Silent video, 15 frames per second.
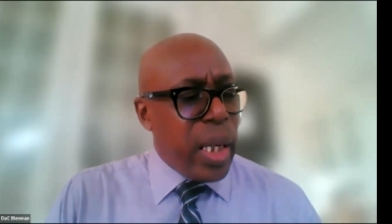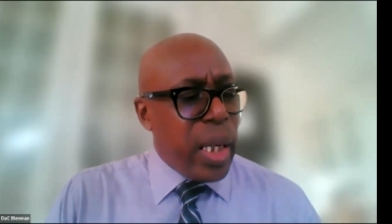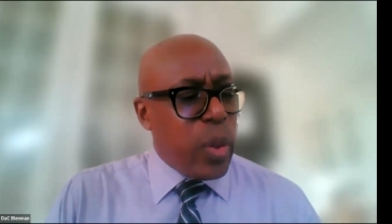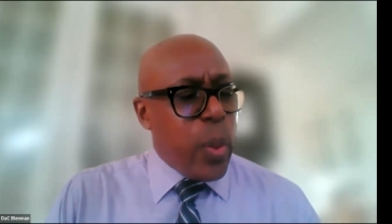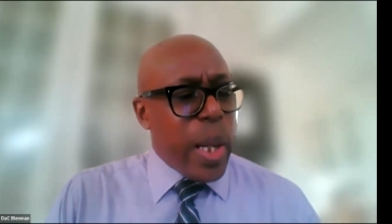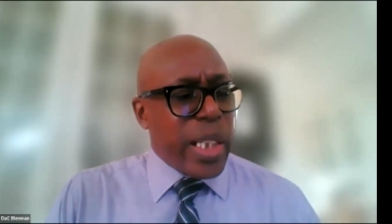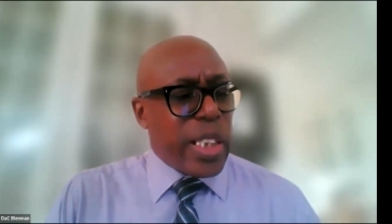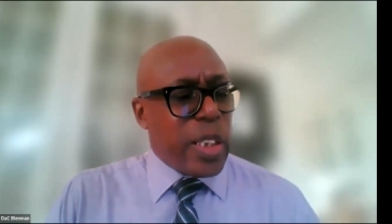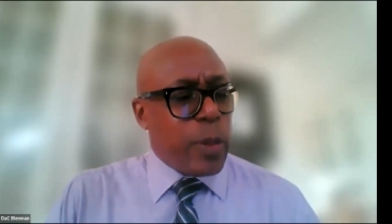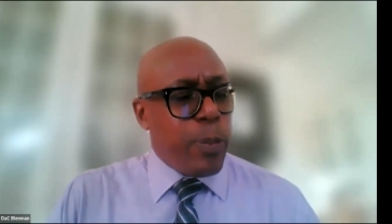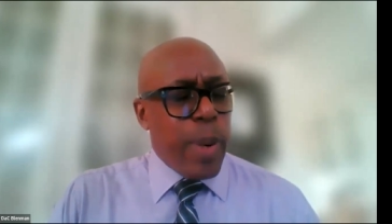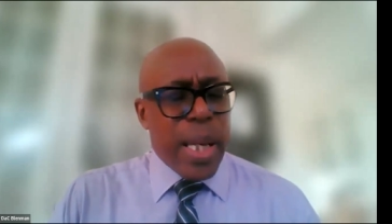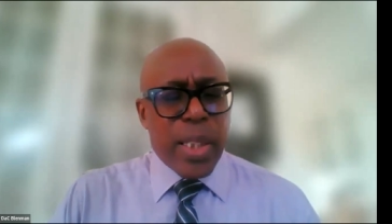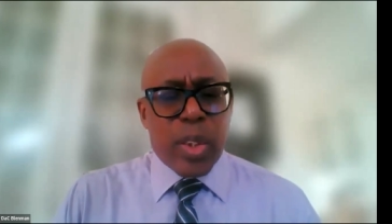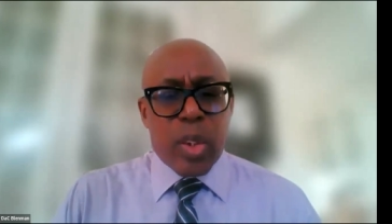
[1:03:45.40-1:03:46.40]
to
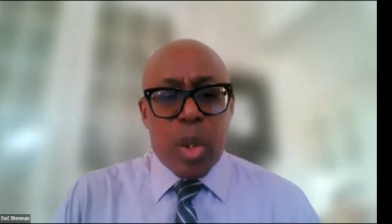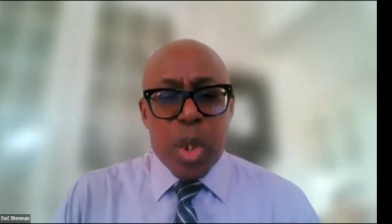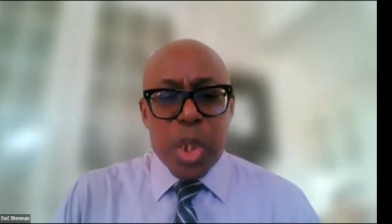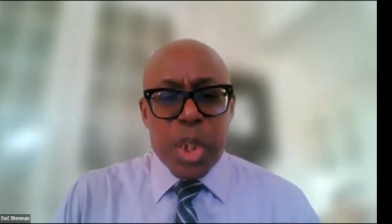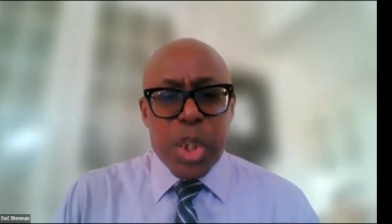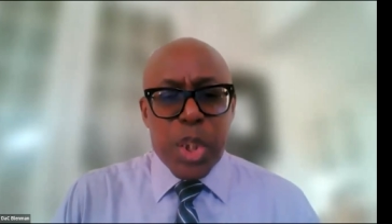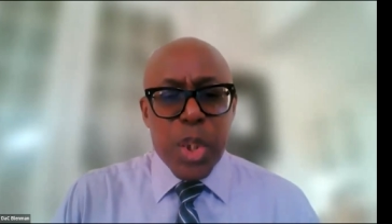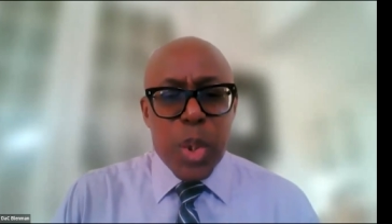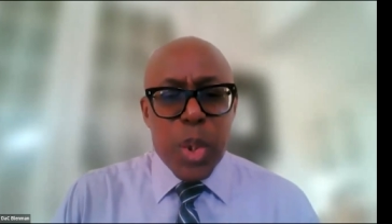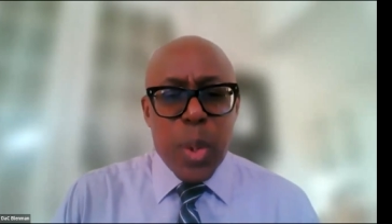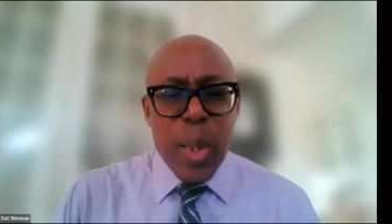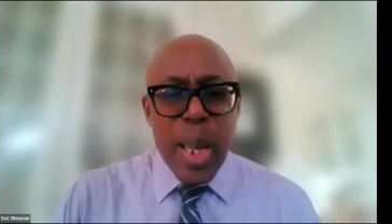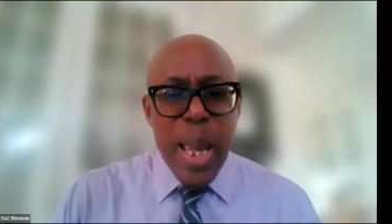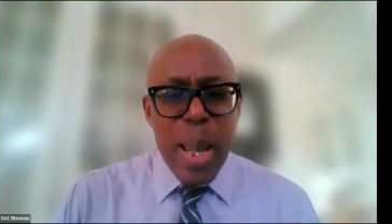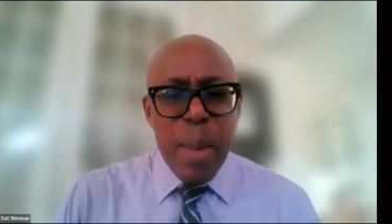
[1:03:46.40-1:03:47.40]
express or
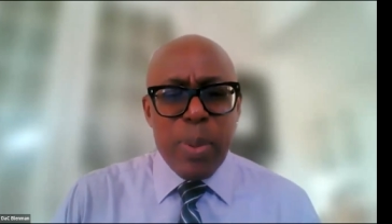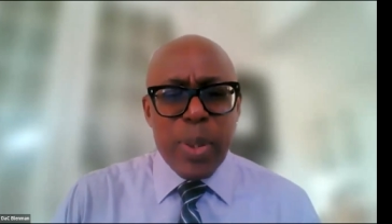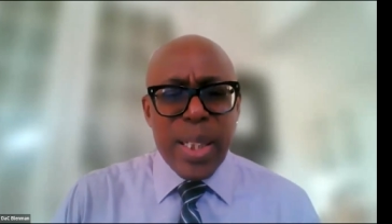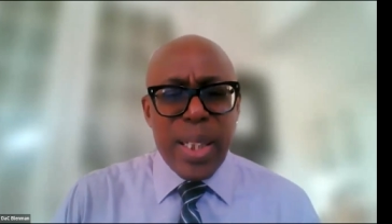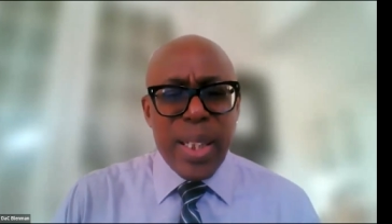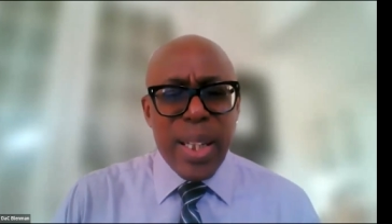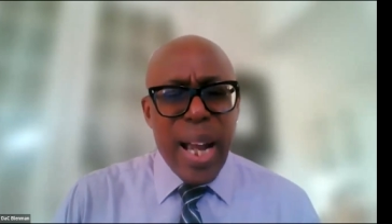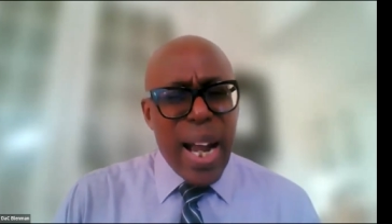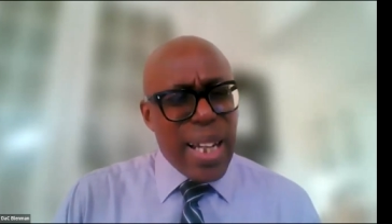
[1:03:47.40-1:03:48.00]
show empathy?